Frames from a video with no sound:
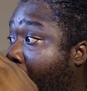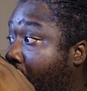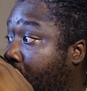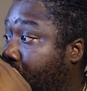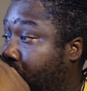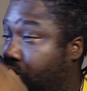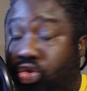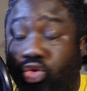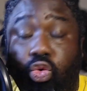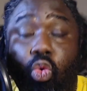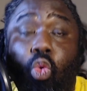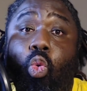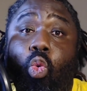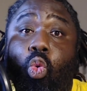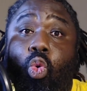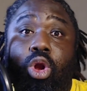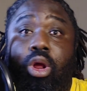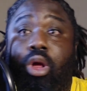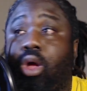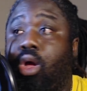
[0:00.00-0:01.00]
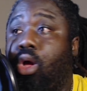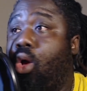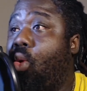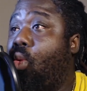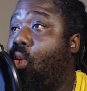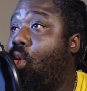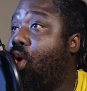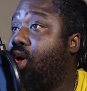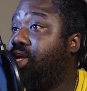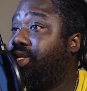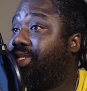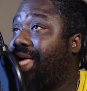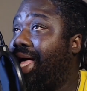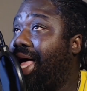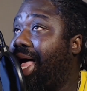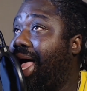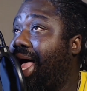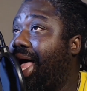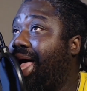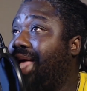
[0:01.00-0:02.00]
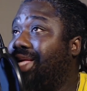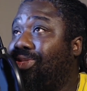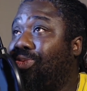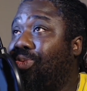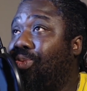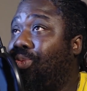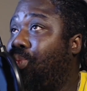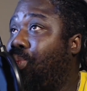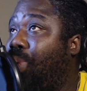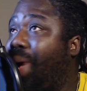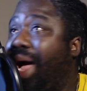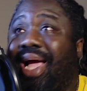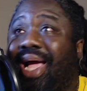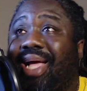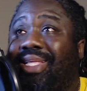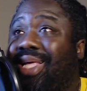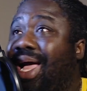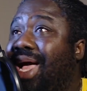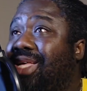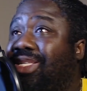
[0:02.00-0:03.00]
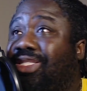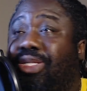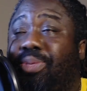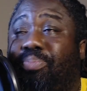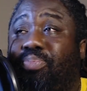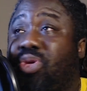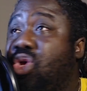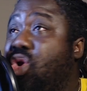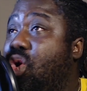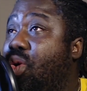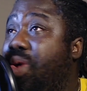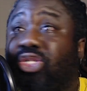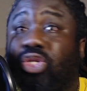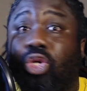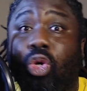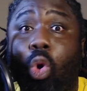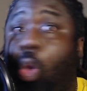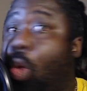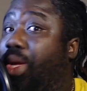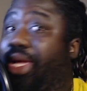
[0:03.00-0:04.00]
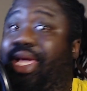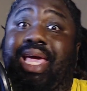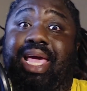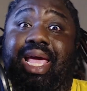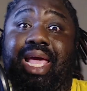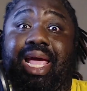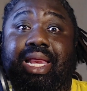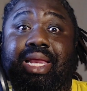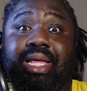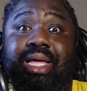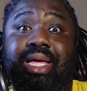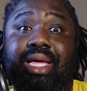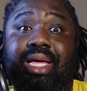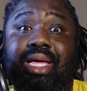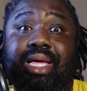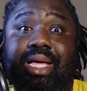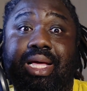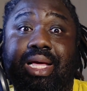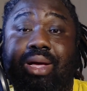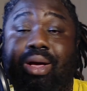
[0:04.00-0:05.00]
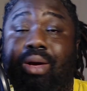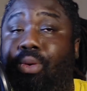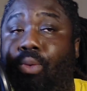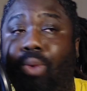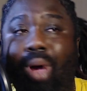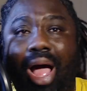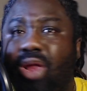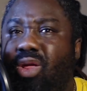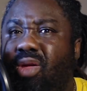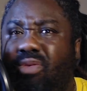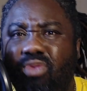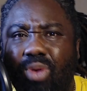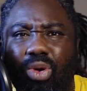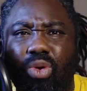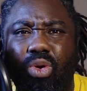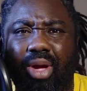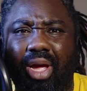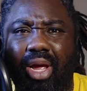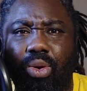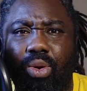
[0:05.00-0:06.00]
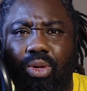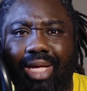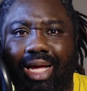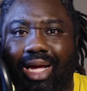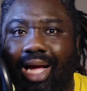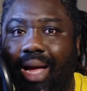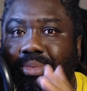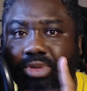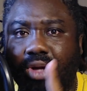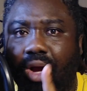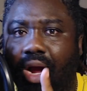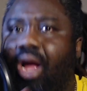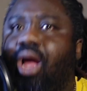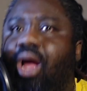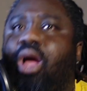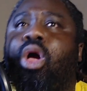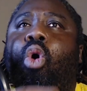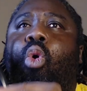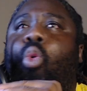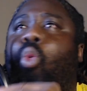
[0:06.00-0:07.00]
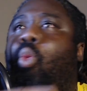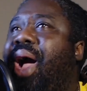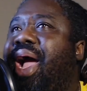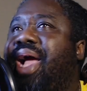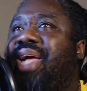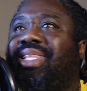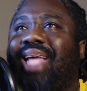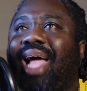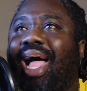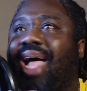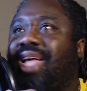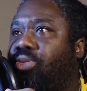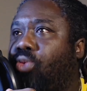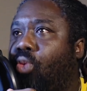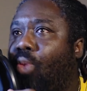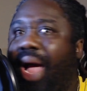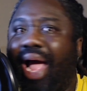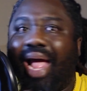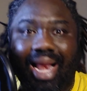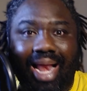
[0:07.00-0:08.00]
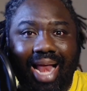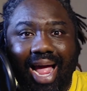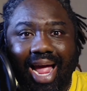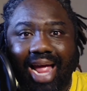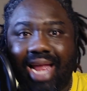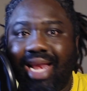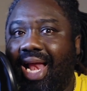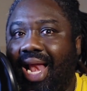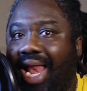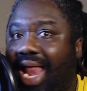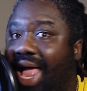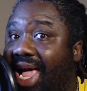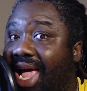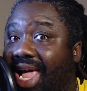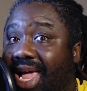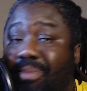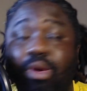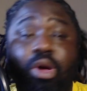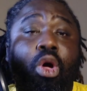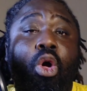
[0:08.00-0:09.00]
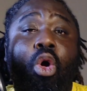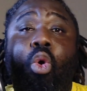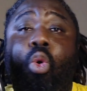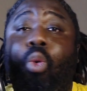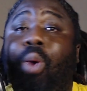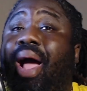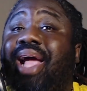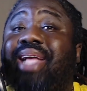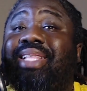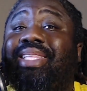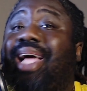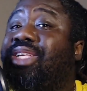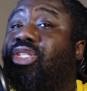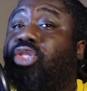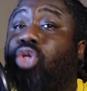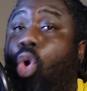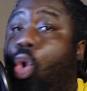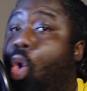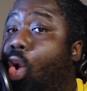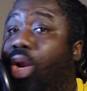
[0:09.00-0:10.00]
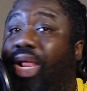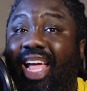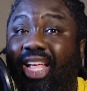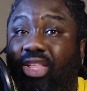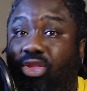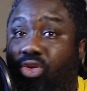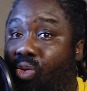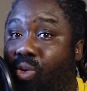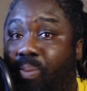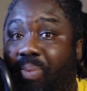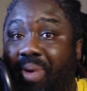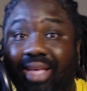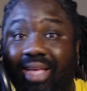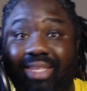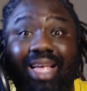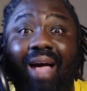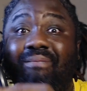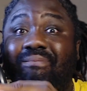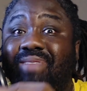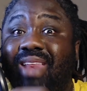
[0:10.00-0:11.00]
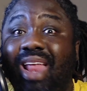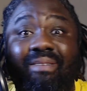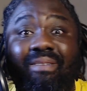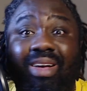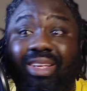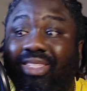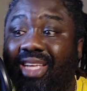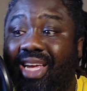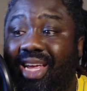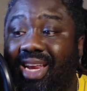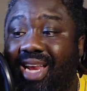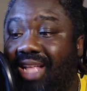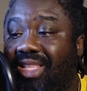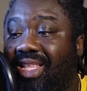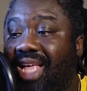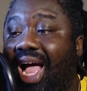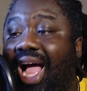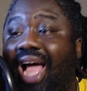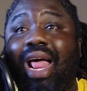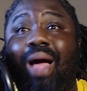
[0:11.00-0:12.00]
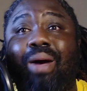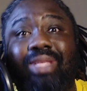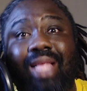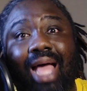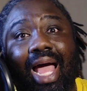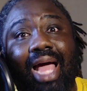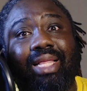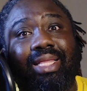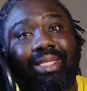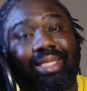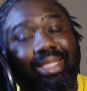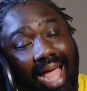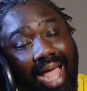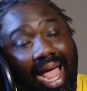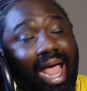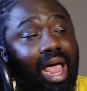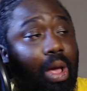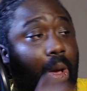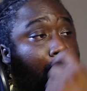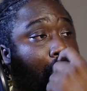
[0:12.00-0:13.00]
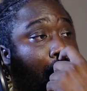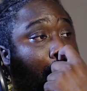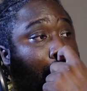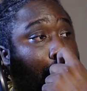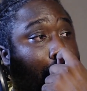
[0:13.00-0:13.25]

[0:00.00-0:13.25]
stool was as white as the purest cocaine. I don't even know what cocaine looks like. I'm sorry. White as white lime, white as Colgate toothpaste. I've never seen that. And I was like, damn,